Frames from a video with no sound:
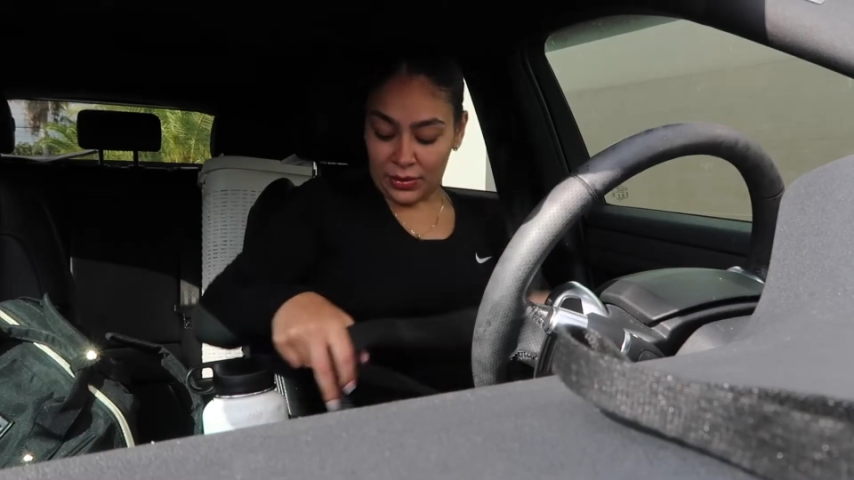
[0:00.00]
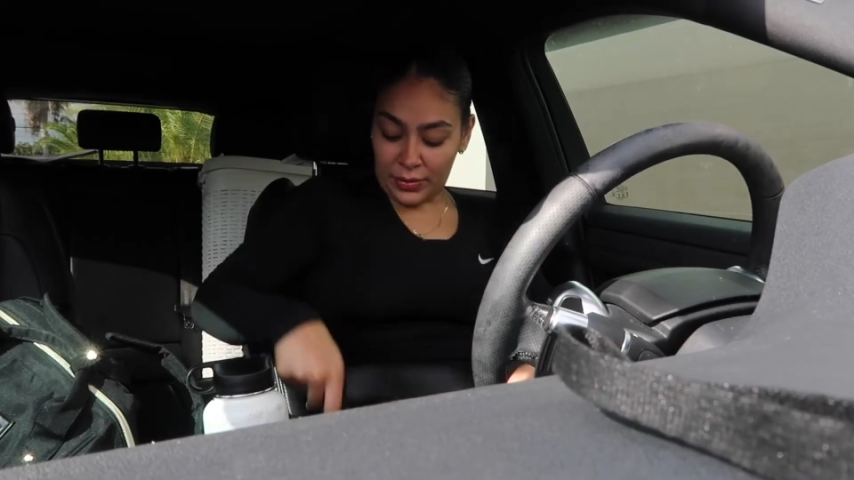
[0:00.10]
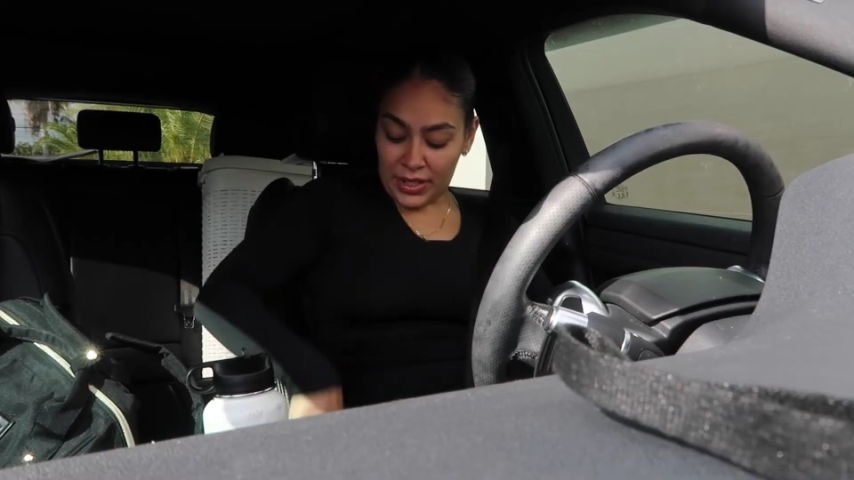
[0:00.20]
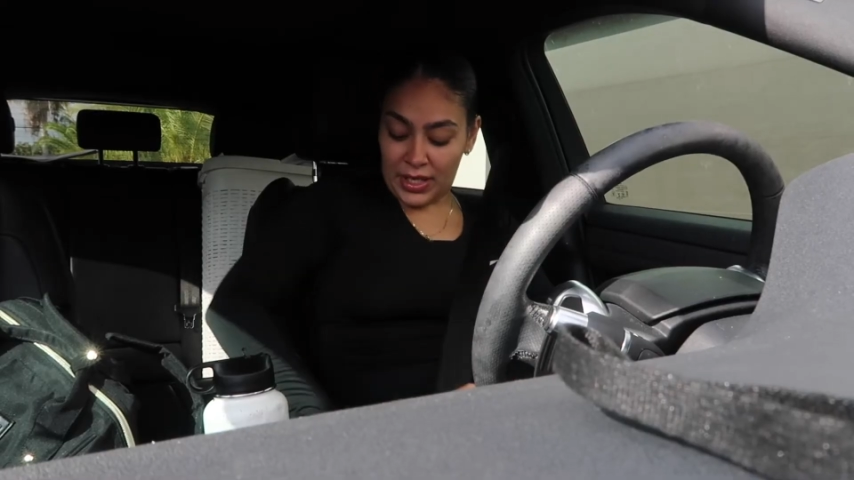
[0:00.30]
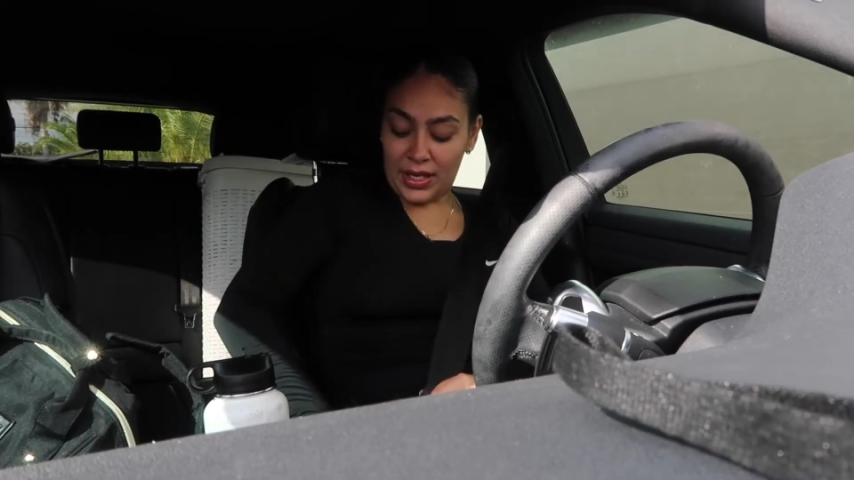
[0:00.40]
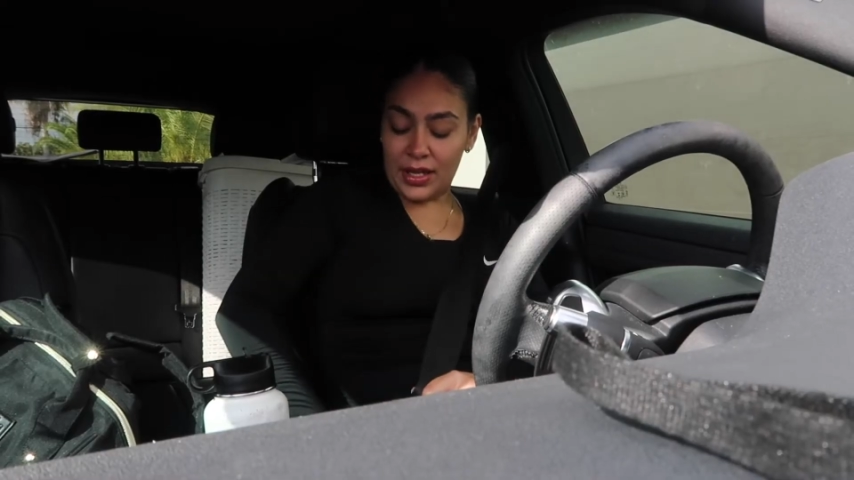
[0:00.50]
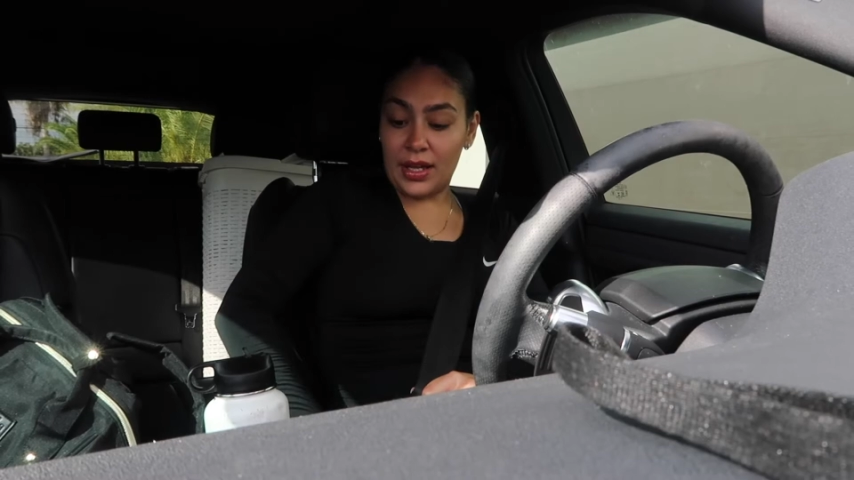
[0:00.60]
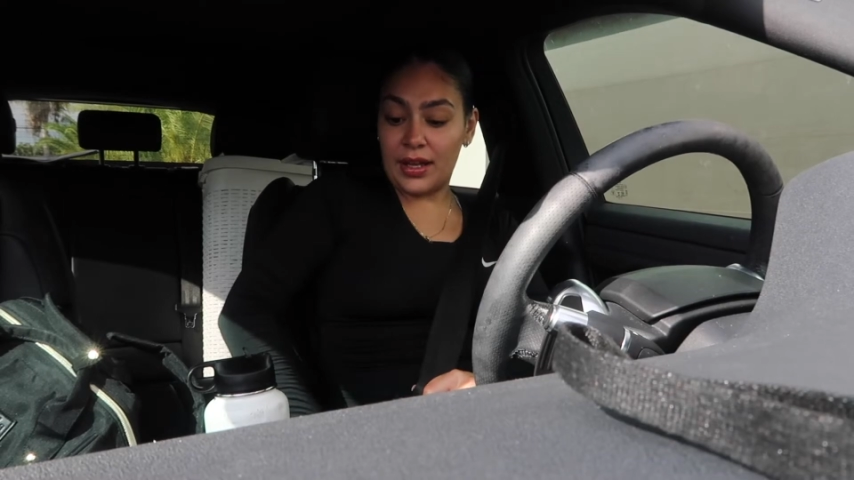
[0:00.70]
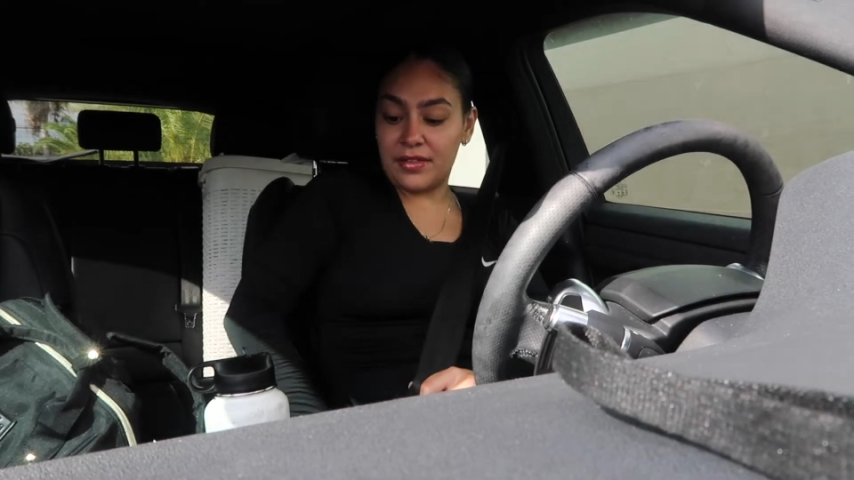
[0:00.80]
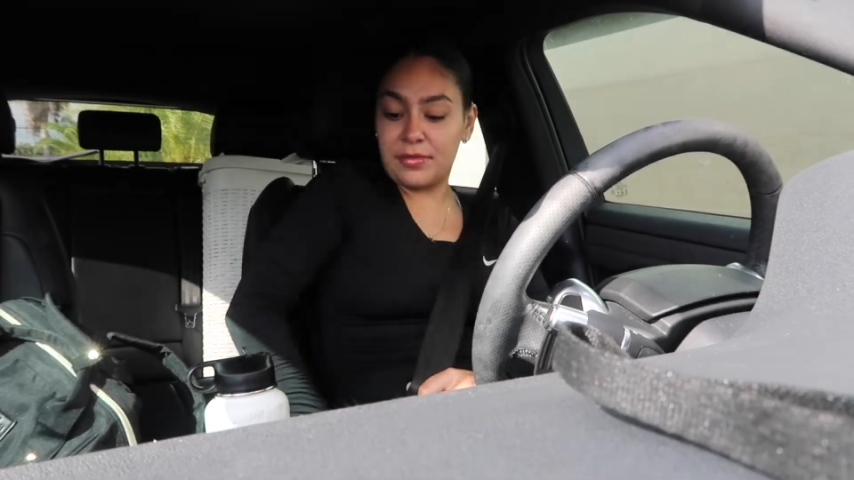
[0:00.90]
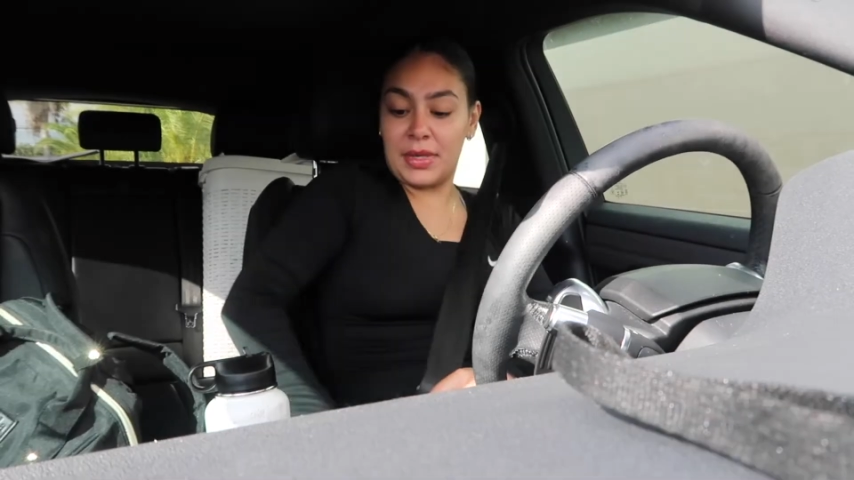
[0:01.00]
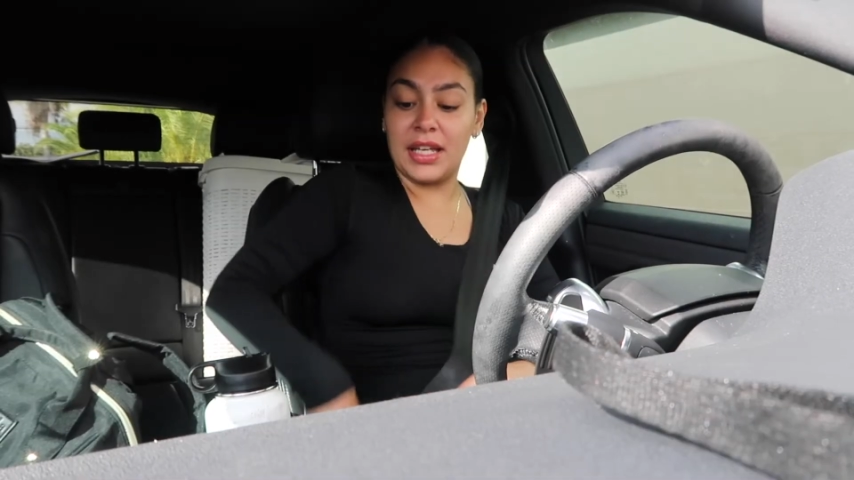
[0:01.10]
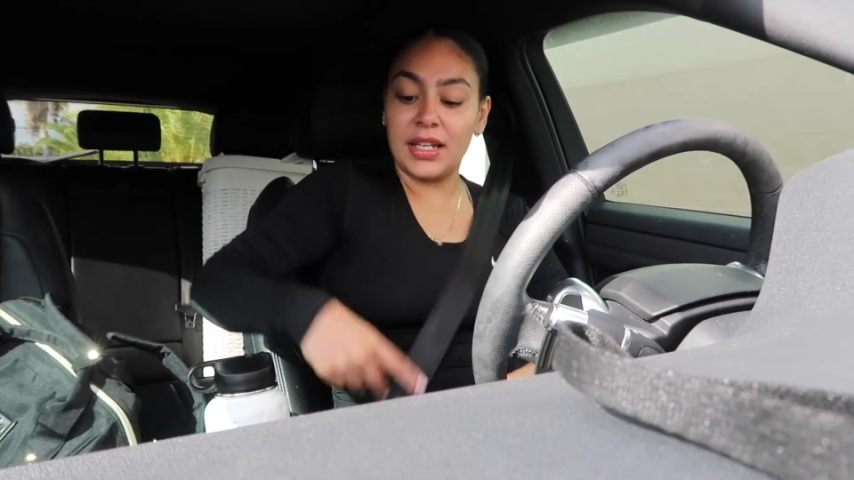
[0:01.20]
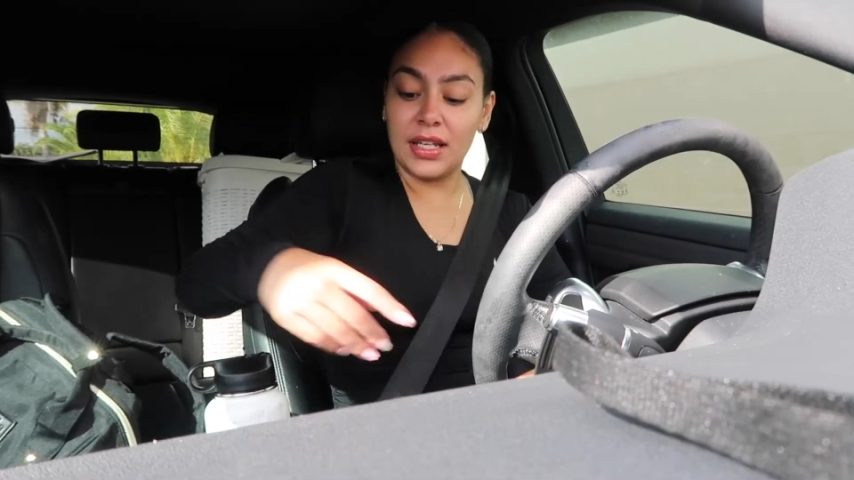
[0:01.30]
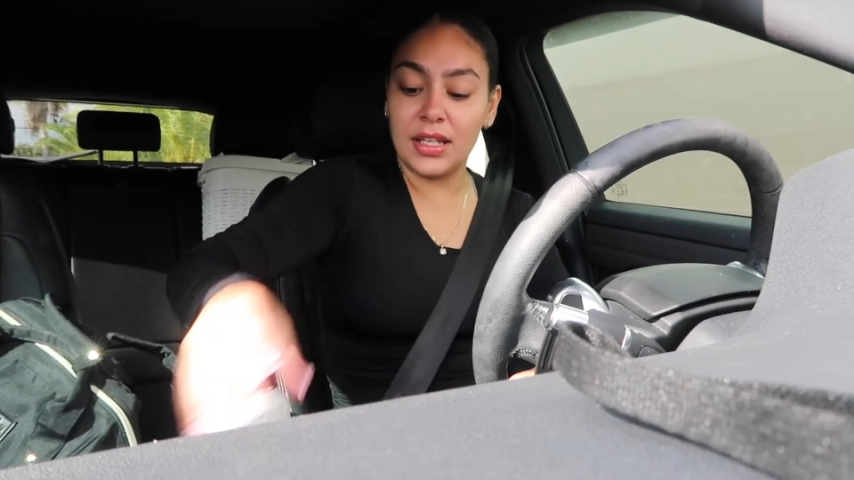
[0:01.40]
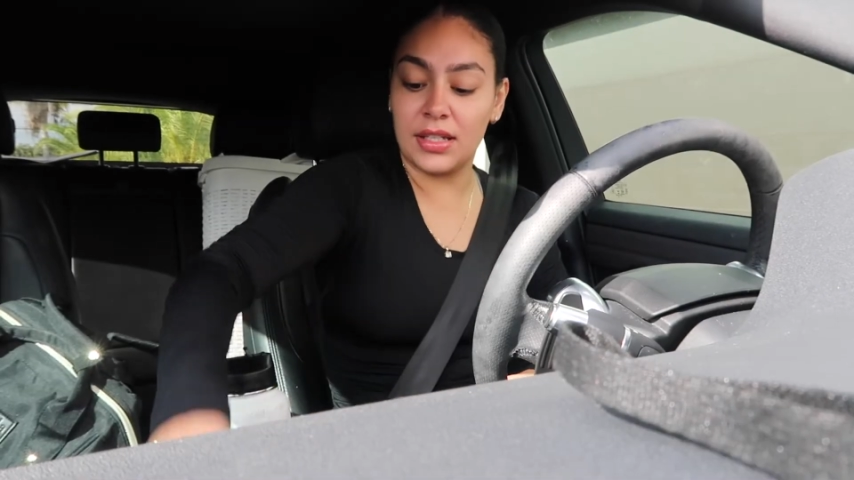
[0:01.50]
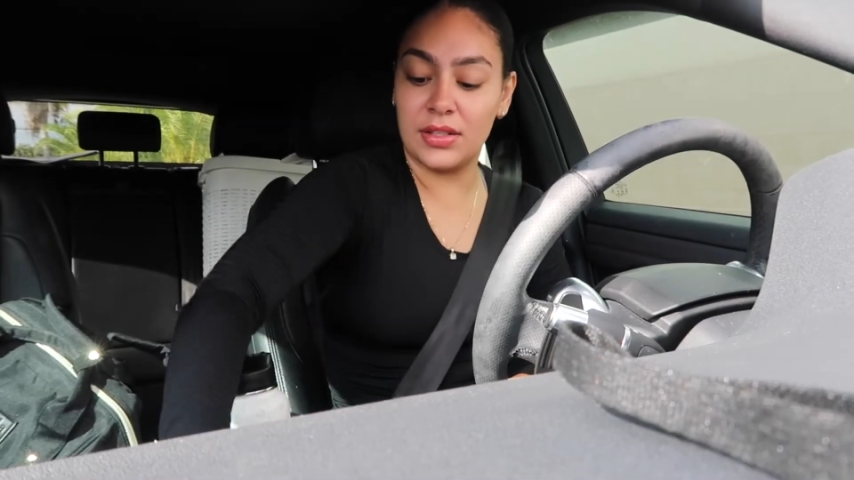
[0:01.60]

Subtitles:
We have made it